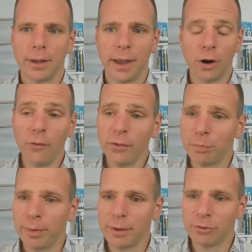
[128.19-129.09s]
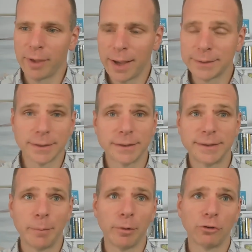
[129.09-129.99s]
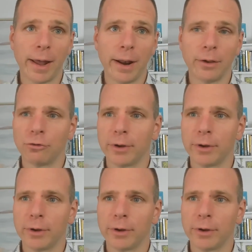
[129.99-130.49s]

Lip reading: in all these PSAs, it's a similar challenge.